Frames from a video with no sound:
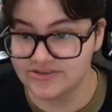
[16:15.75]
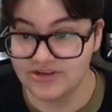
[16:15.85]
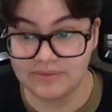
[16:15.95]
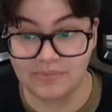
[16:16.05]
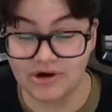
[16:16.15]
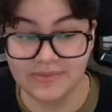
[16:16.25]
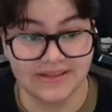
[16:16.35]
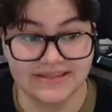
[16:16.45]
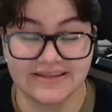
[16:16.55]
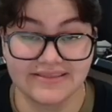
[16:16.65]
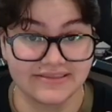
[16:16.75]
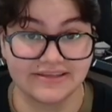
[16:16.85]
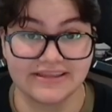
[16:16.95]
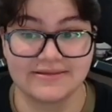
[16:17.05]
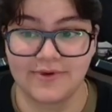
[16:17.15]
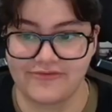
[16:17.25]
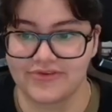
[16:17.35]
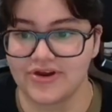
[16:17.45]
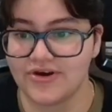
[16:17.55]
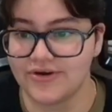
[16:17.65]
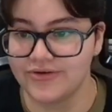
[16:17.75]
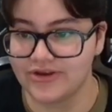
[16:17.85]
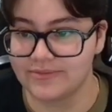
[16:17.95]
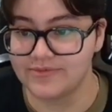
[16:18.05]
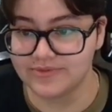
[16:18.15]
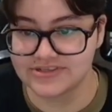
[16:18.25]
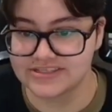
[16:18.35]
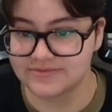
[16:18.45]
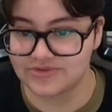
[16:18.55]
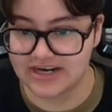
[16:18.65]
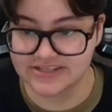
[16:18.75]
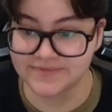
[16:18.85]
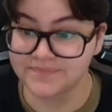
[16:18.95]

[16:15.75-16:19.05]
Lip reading: You can permanently delete them off the go. You can move them to system trash.